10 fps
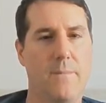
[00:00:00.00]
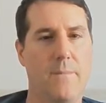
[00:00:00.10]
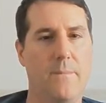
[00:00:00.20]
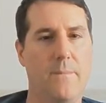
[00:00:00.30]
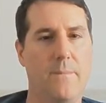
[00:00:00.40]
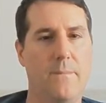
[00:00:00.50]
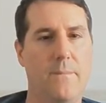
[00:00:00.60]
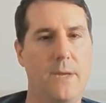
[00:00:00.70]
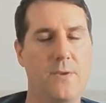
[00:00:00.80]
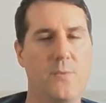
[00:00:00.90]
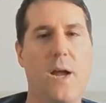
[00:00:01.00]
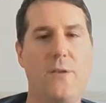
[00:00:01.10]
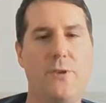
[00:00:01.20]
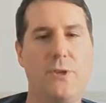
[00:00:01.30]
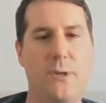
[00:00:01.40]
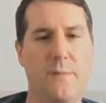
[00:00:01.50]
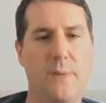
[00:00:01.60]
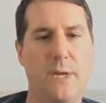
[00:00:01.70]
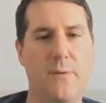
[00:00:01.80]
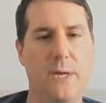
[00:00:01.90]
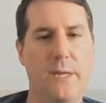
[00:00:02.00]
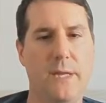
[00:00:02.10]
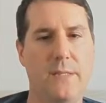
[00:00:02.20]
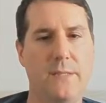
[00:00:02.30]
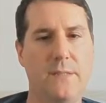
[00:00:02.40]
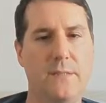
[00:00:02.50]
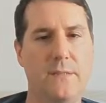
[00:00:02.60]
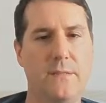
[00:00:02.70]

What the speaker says: Um, Here's why you shouldn't be doing this.